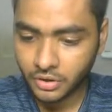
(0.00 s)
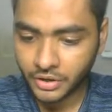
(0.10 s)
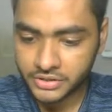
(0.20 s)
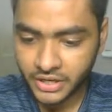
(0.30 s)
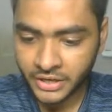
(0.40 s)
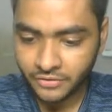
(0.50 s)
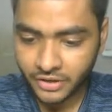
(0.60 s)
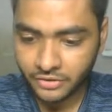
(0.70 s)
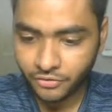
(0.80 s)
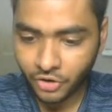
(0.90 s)
Is there
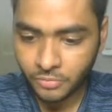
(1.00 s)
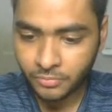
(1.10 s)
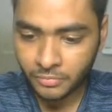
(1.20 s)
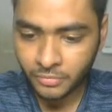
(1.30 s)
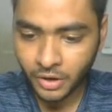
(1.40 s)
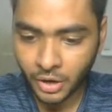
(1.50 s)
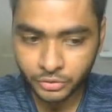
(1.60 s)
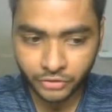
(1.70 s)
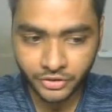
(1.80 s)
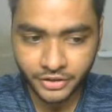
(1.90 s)
anyone from out
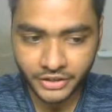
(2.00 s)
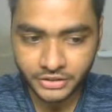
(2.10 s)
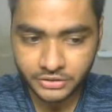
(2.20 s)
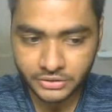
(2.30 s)
of India?